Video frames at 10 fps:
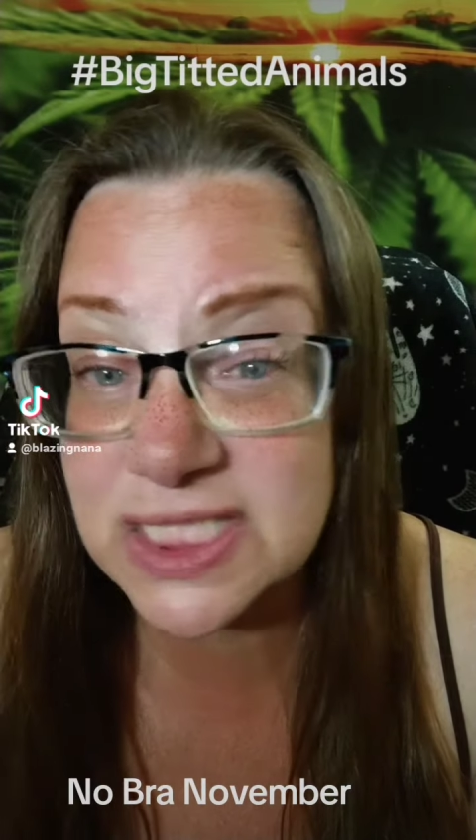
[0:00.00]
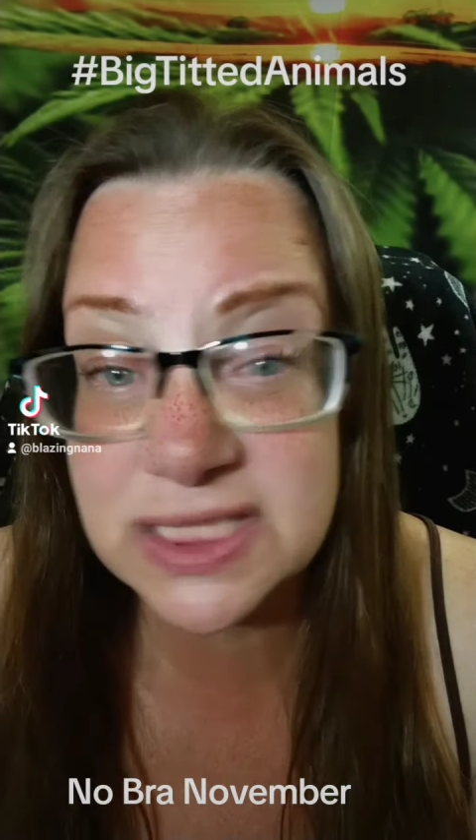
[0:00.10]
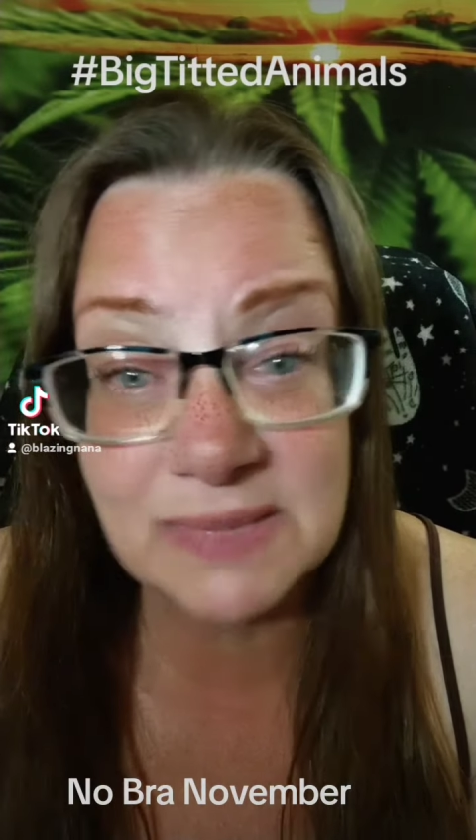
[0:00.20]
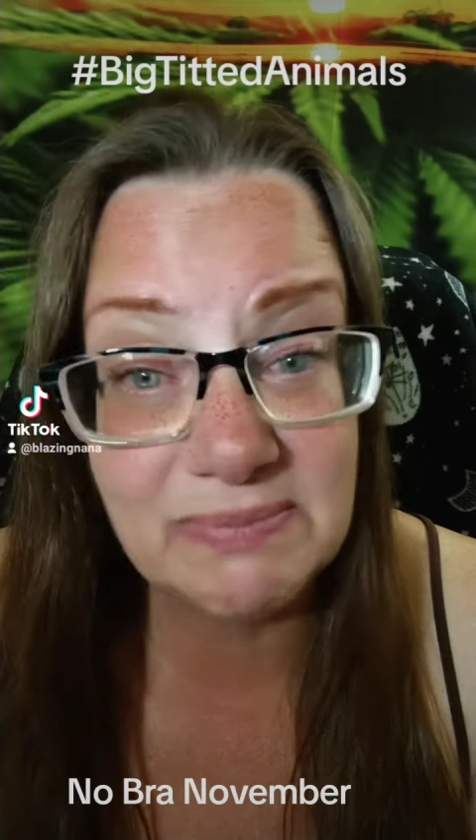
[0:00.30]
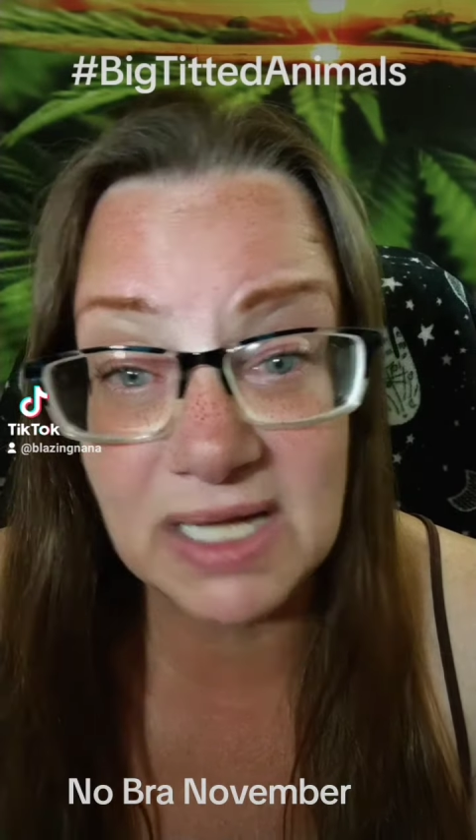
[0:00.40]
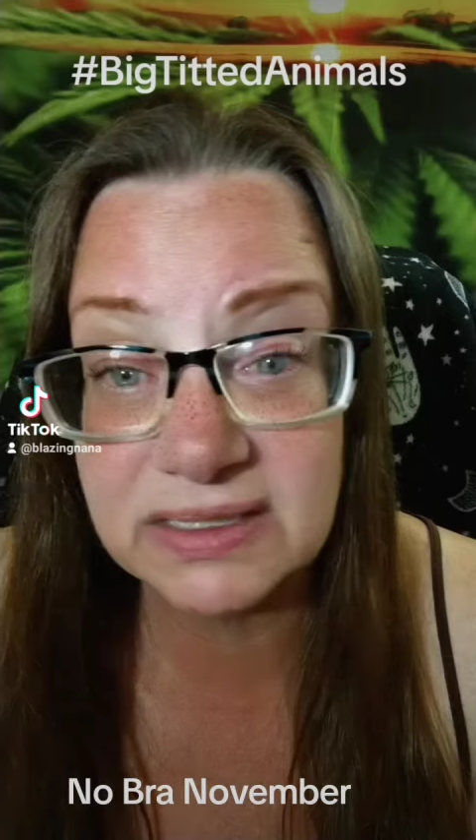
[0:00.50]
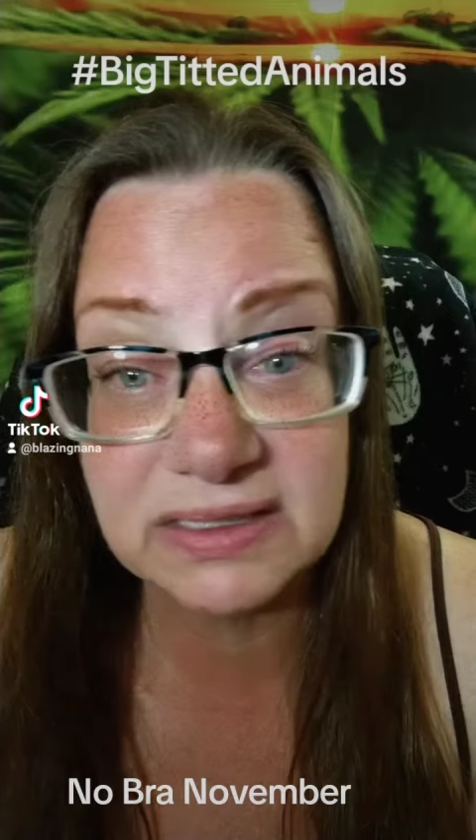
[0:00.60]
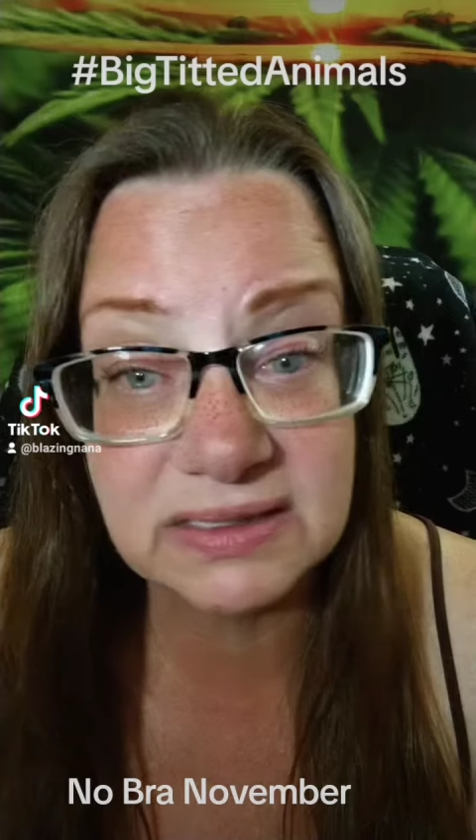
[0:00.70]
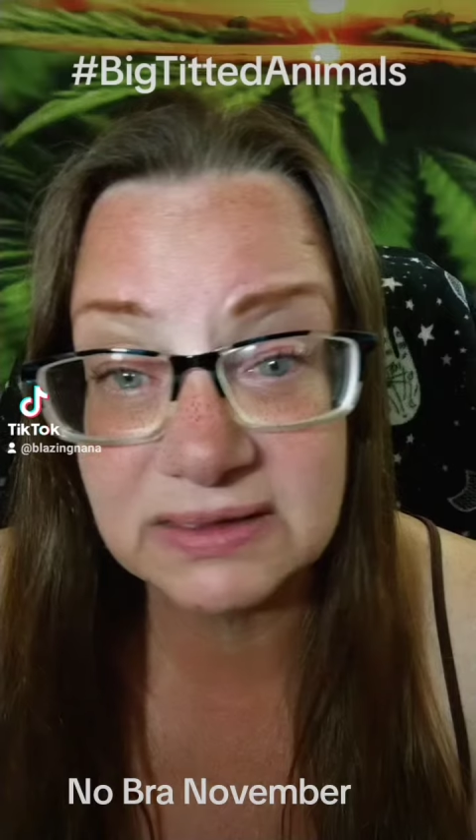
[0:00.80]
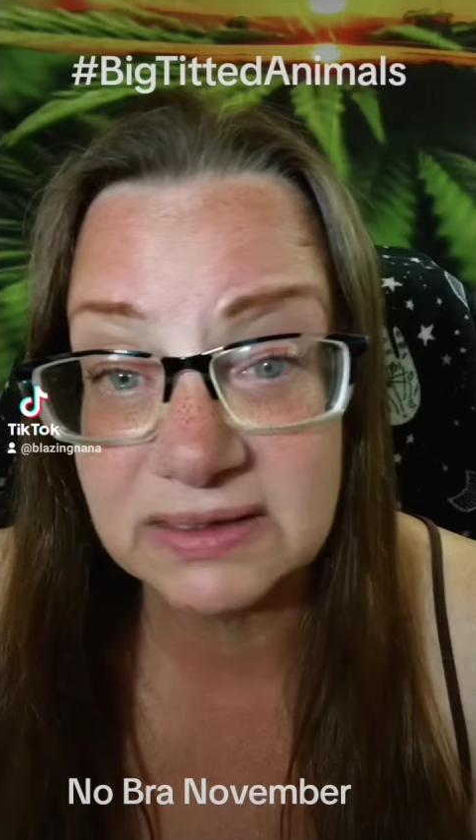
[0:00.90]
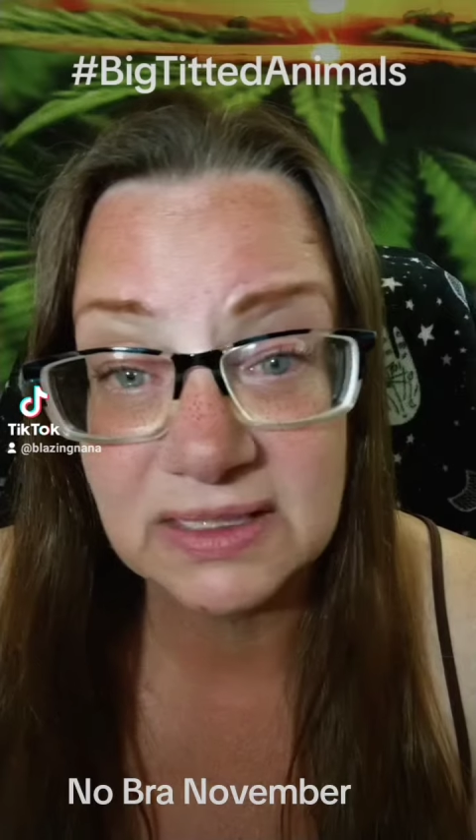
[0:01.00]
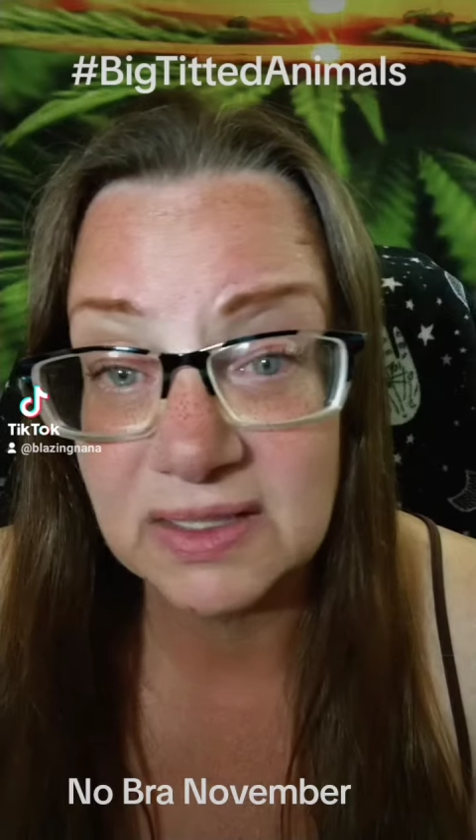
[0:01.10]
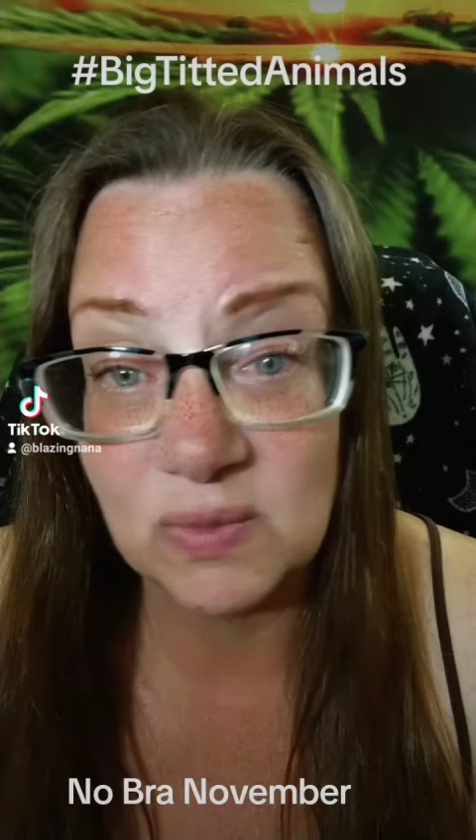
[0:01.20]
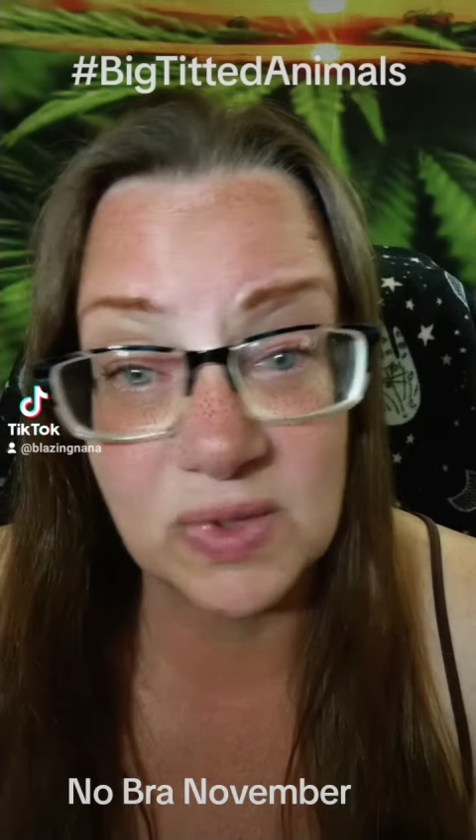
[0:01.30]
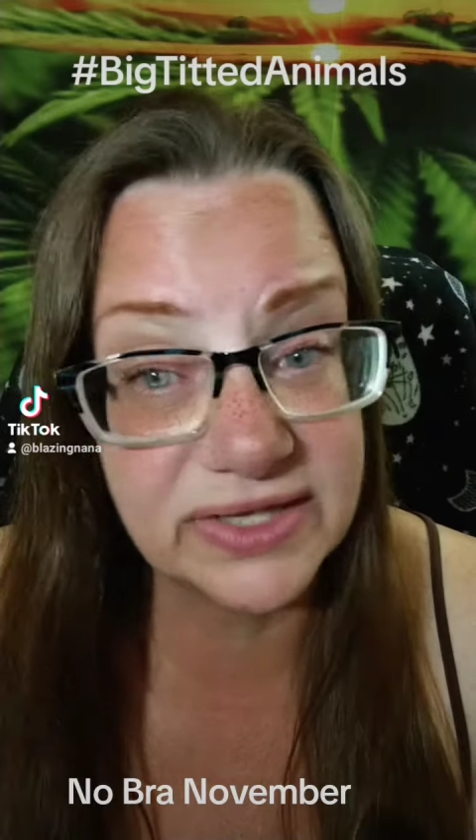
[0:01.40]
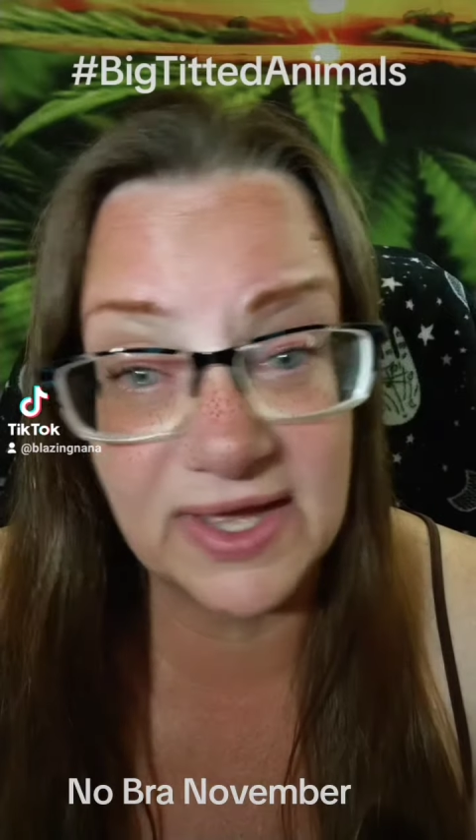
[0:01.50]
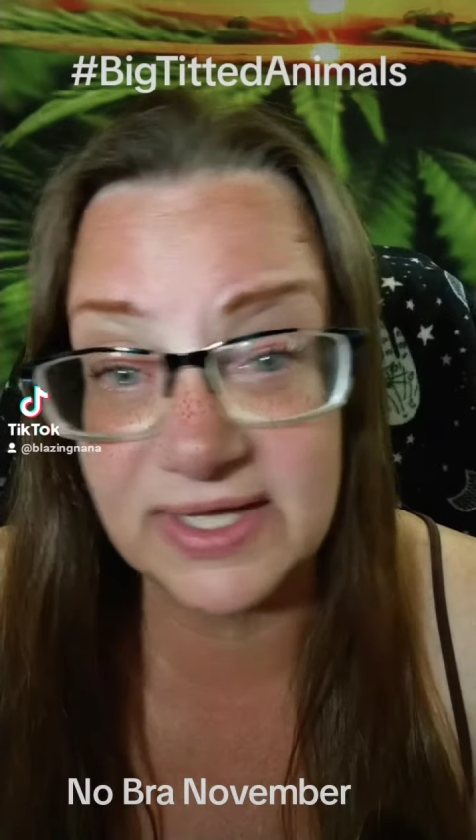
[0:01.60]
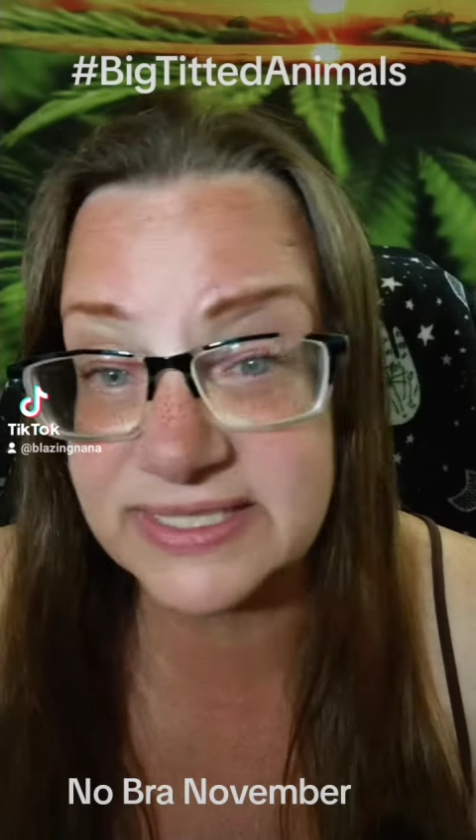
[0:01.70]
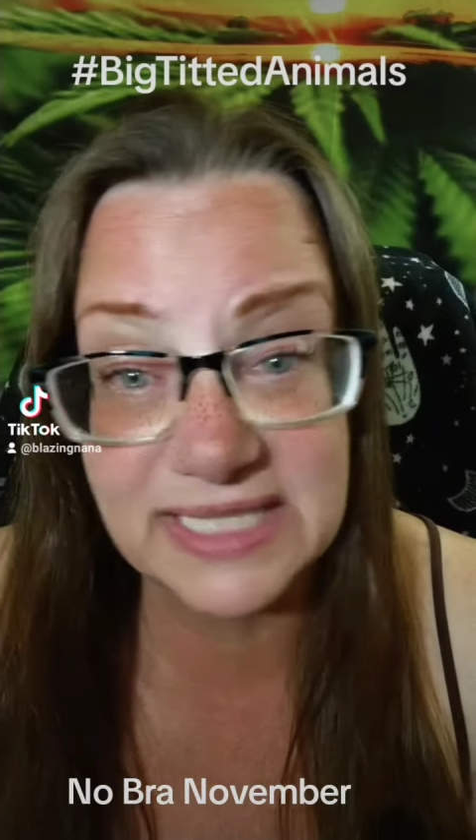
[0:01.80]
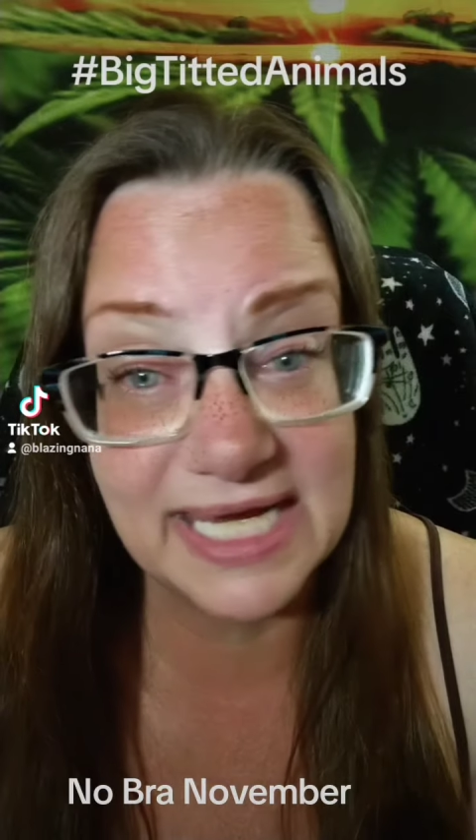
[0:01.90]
Just a month with us,